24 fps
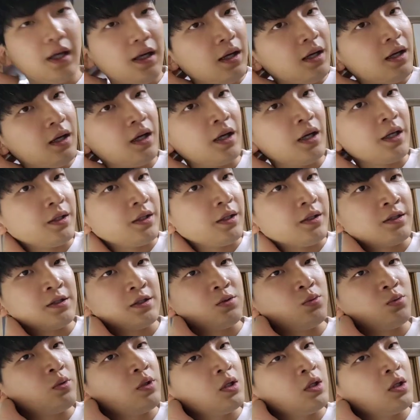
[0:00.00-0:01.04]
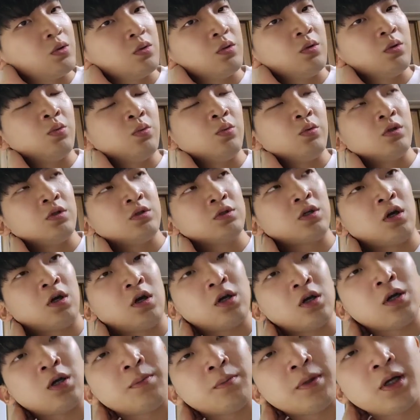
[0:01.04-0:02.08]
Hi, this week we'll
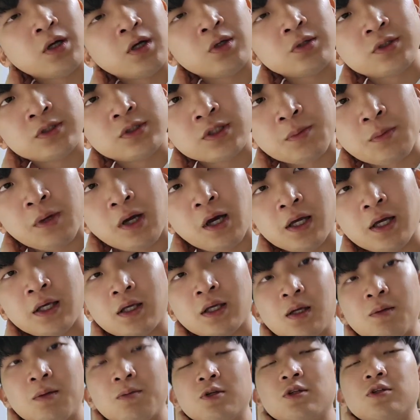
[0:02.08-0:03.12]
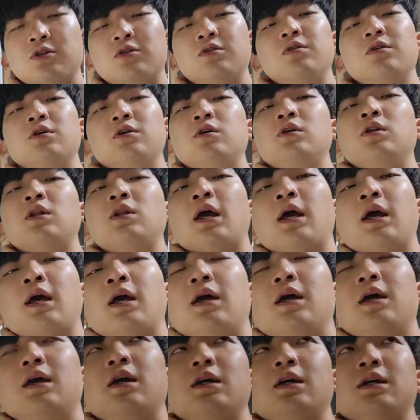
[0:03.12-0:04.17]
talk about some high-K material
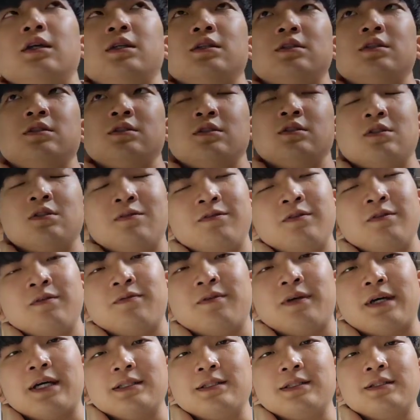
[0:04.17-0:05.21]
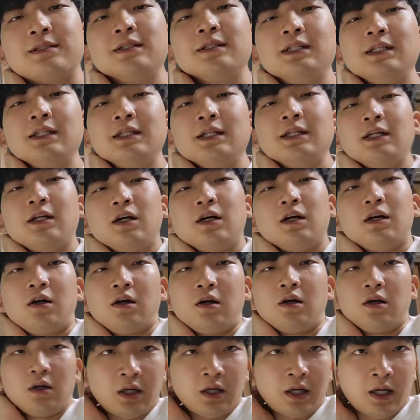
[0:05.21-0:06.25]
and some FinFETs.
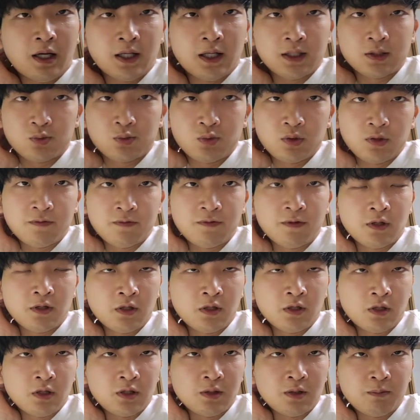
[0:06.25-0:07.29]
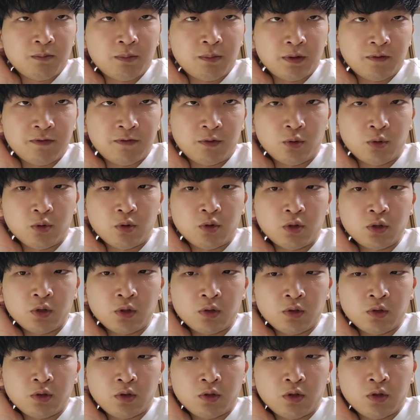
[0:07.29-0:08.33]
As we've learned before,
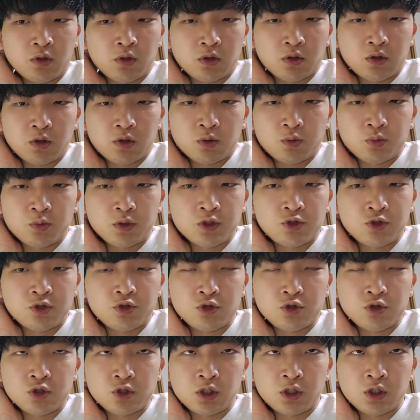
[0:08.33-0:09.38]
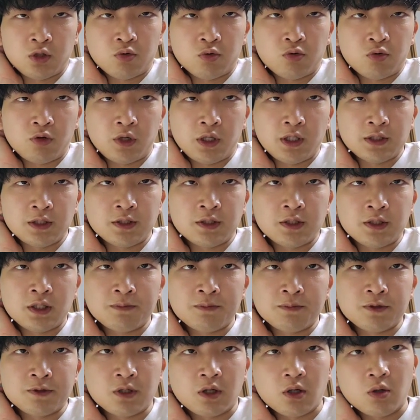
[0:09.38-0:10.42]
we should increase the
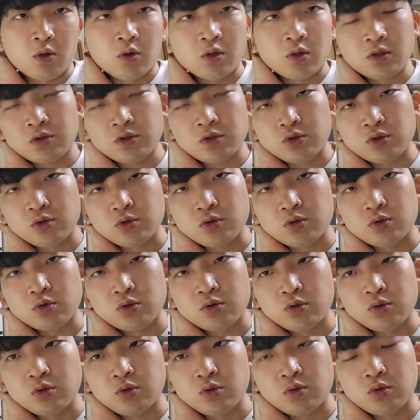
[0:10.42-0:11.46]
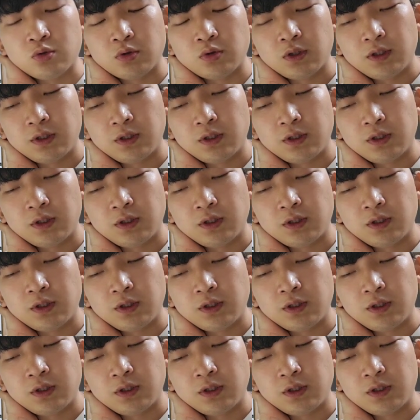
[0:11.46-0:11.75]
epsilon to